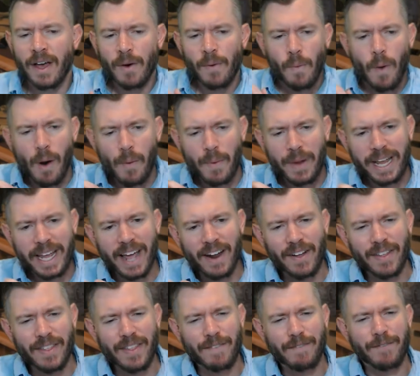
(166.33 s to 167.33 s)
what we get
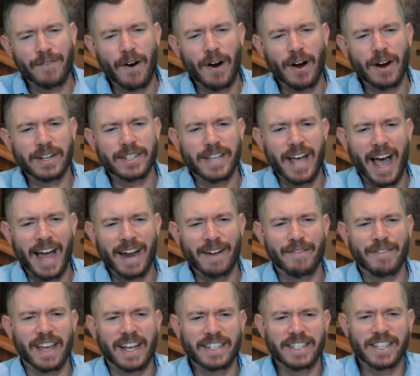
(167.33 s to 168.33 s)
on the far side of
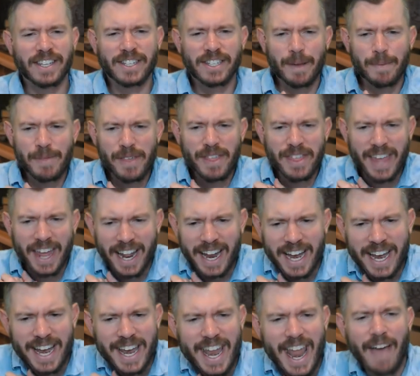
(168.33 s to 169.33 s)
things is something that had
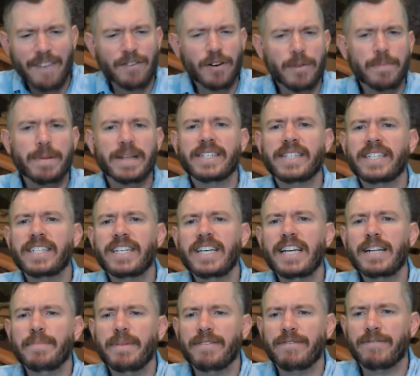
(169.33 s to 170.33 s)
never been
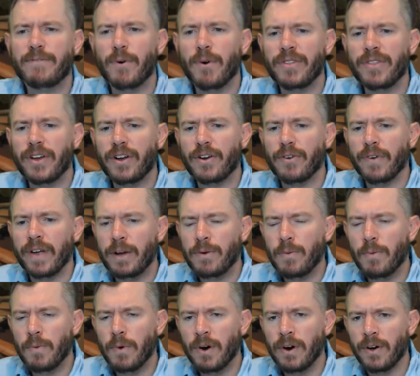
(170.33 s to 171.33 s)
seen before in the Greek
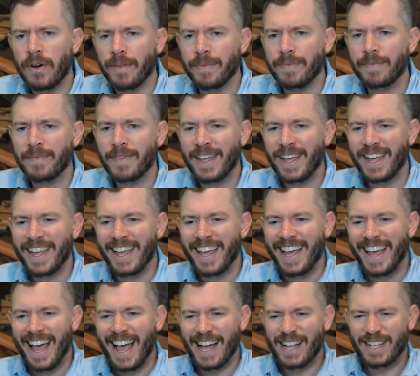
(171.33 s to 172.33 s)
world.
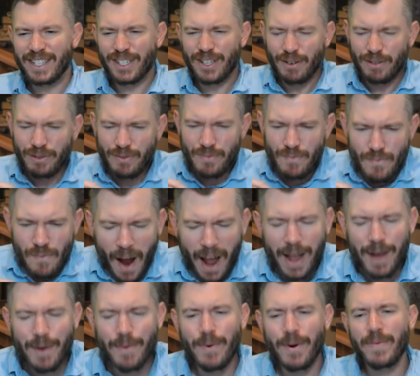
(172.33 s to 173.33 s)
And so
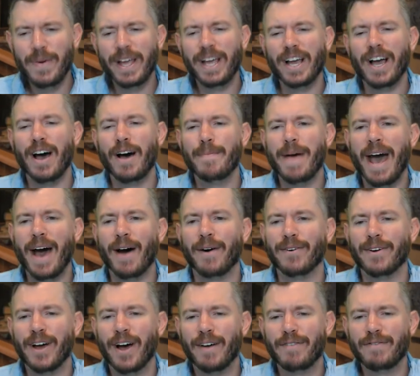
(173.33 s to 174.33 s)
right when we come
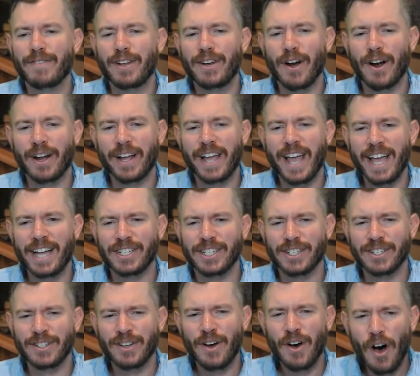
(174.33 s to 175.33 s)
out of the Dark
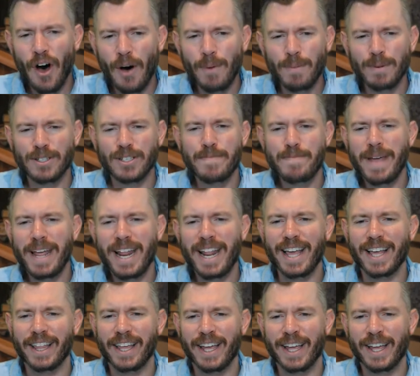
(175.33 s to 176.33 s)
Ages, almost
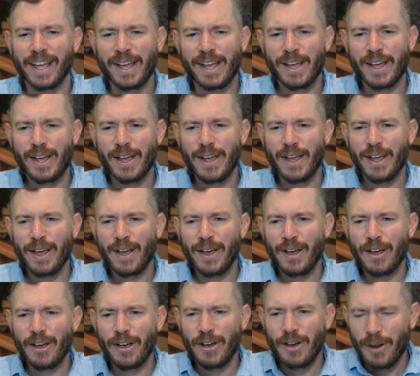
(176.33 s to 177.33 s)
immediately,
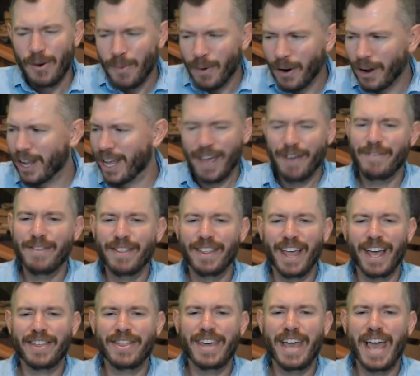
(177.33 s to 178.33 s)
we're given
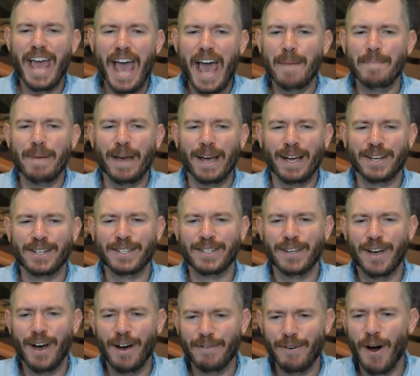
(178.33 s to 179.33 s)
like the
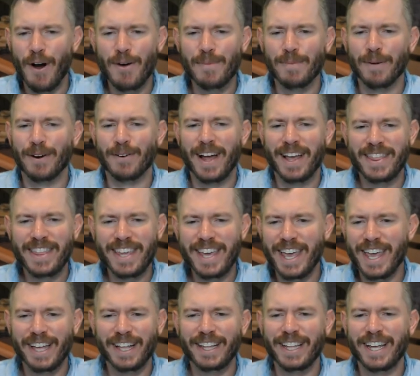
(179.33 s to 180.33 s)
epics of Homer, right? The
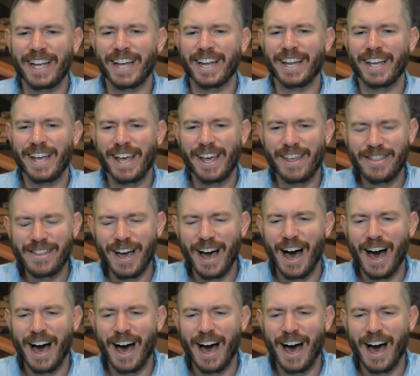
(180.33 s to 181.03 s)
Iliad and the